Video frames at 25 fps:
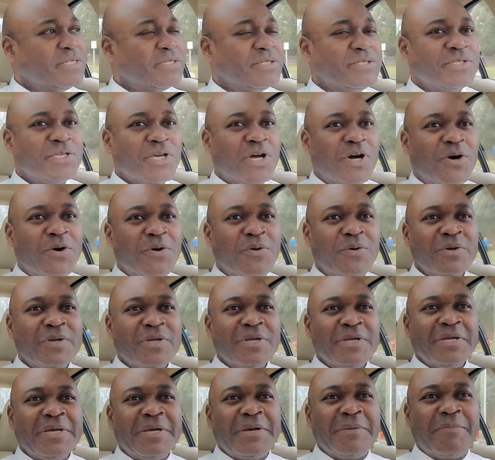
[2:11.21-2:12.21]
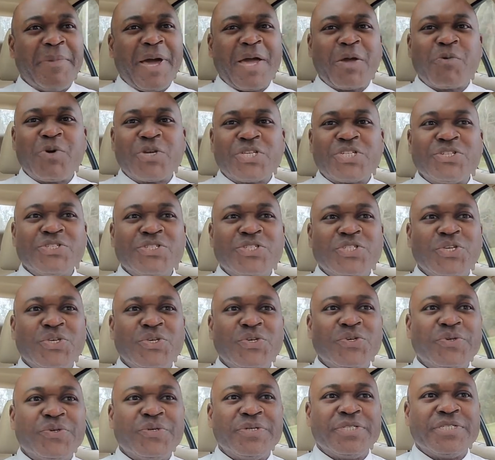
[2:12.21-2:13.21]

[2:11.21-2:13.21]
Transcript: So my question to you